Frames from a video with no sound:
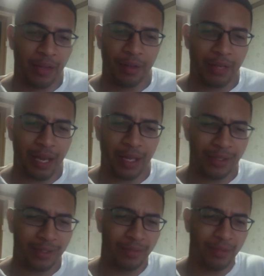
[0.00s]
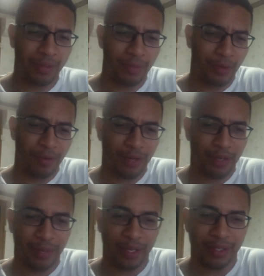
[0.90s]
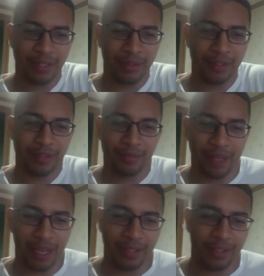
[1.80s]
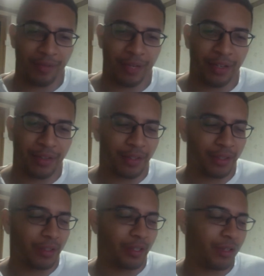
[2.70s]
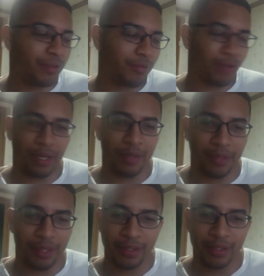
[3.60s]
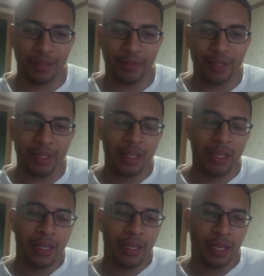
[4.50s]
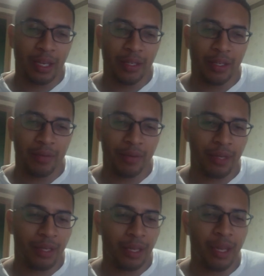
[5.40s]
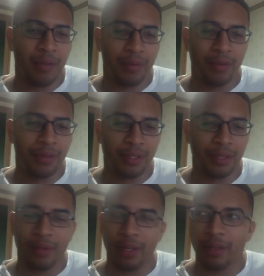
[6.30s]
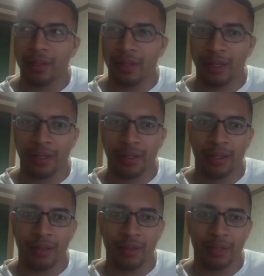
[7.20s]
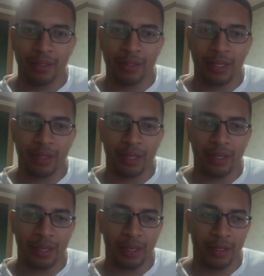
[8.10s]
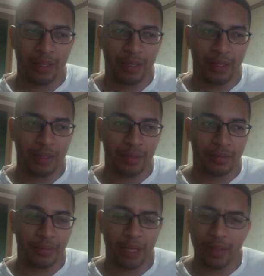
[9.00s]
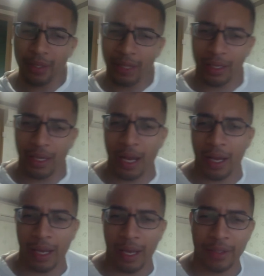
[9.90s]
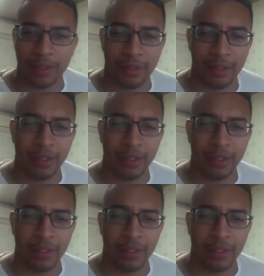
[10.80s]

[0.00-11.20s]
guys doing the program?" I guess they were just asking regular, randomly and stuff. And we were like, "Yeah, we're doing the same thing." And they said that like I think that guy actually